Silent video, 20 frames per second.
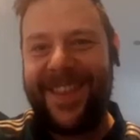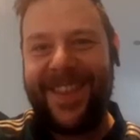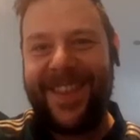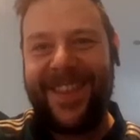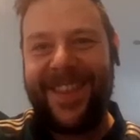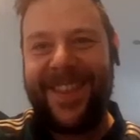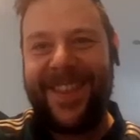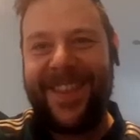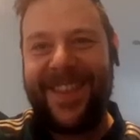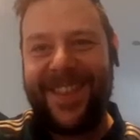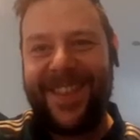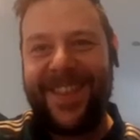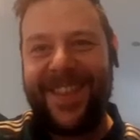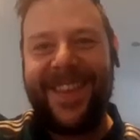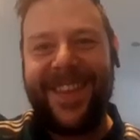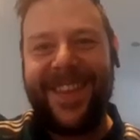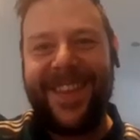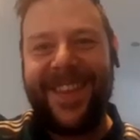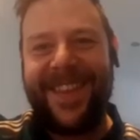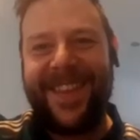
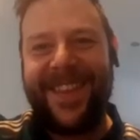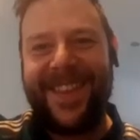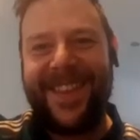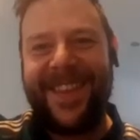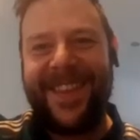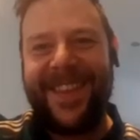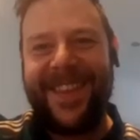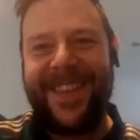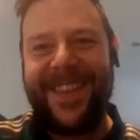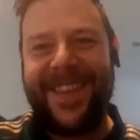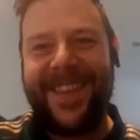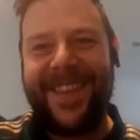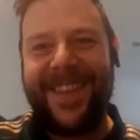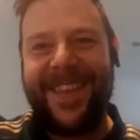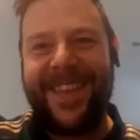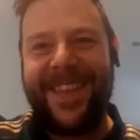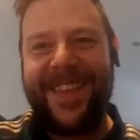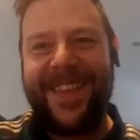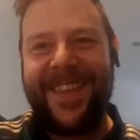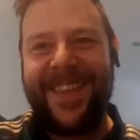
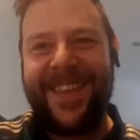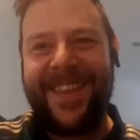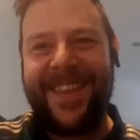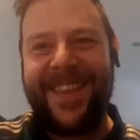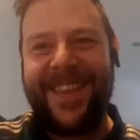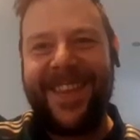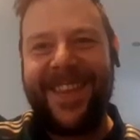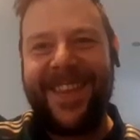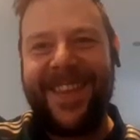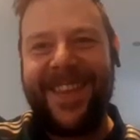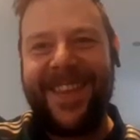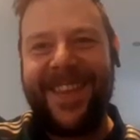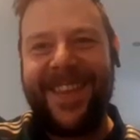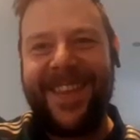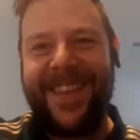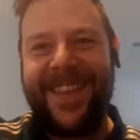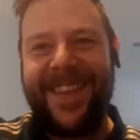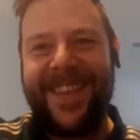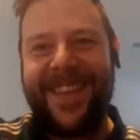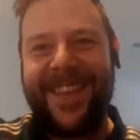
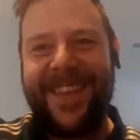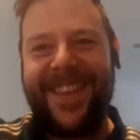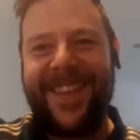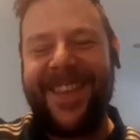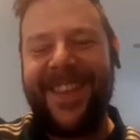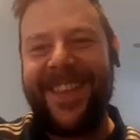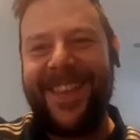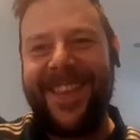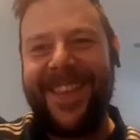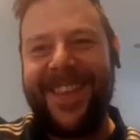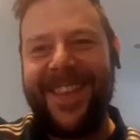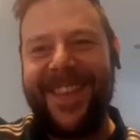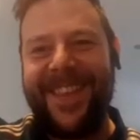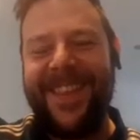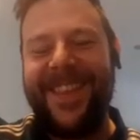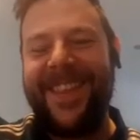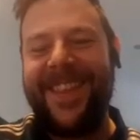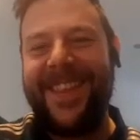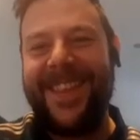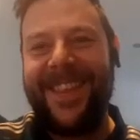
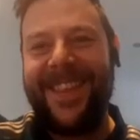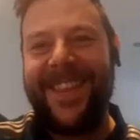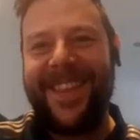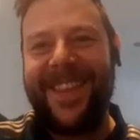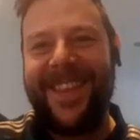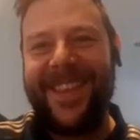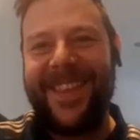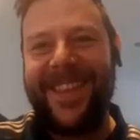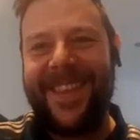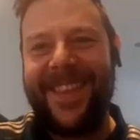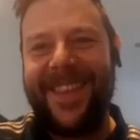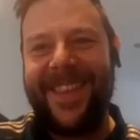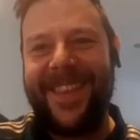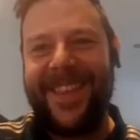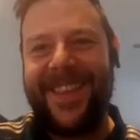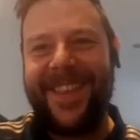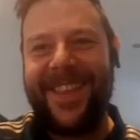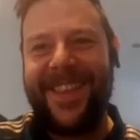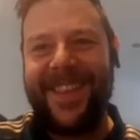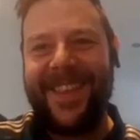
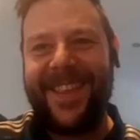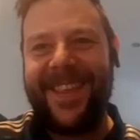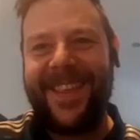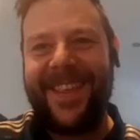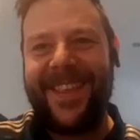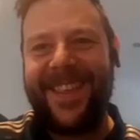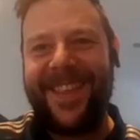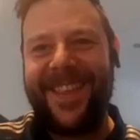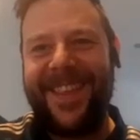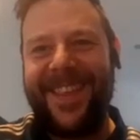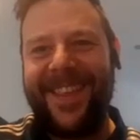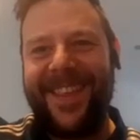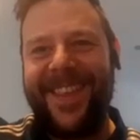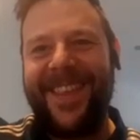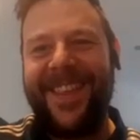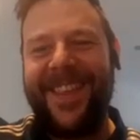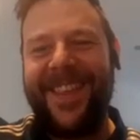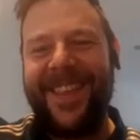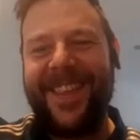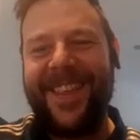
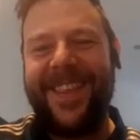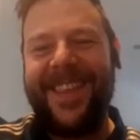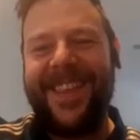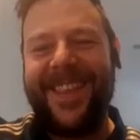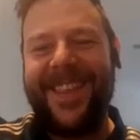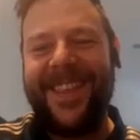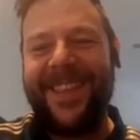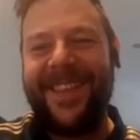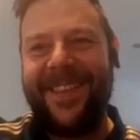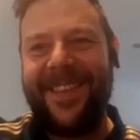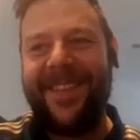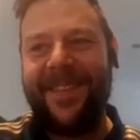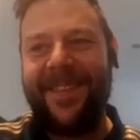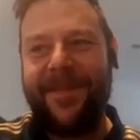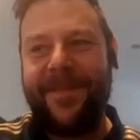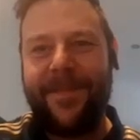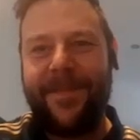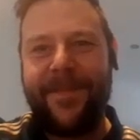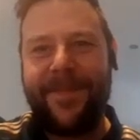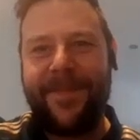
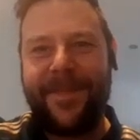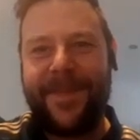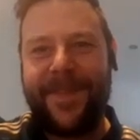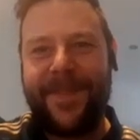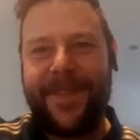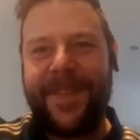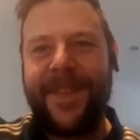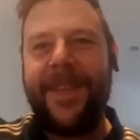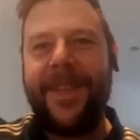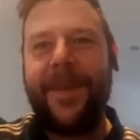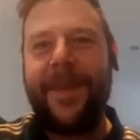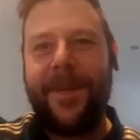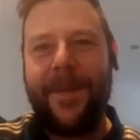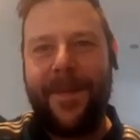No words are spoken by the person on screen.